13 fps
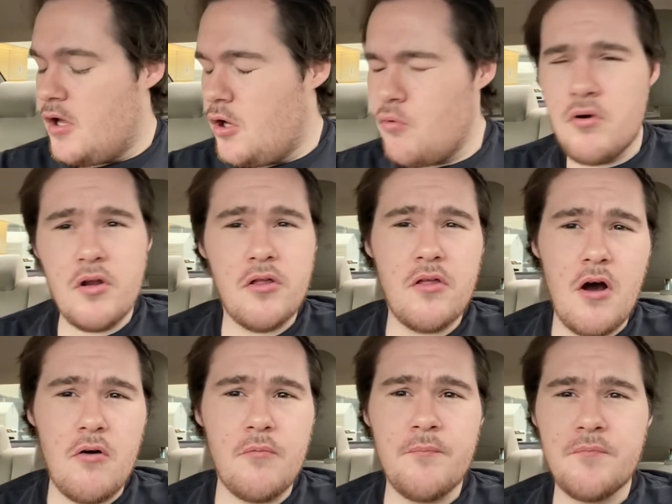Who would have
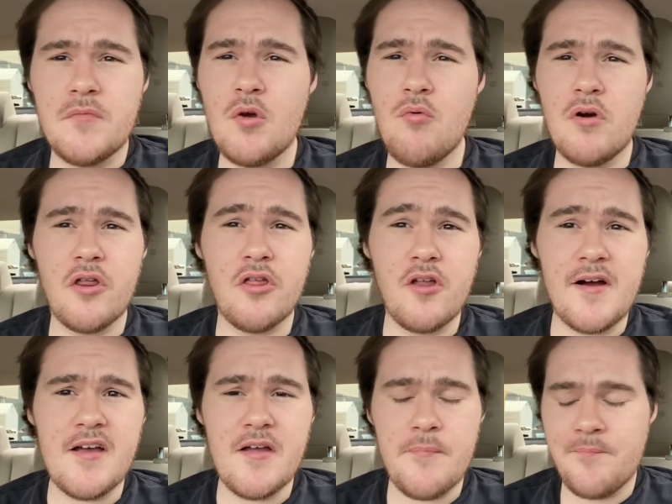thought? Who would have
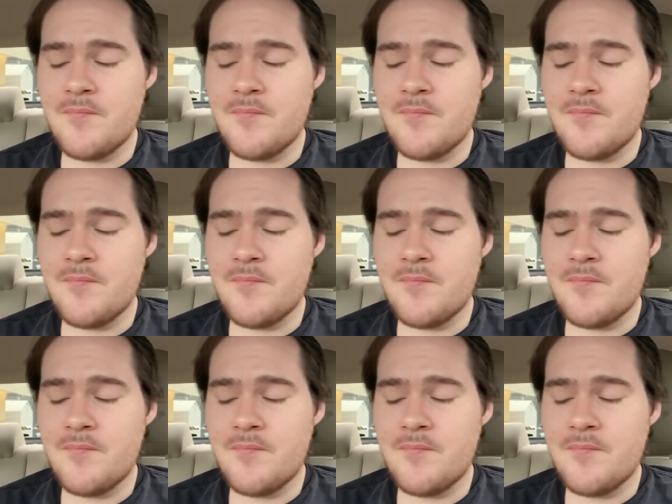thunk it?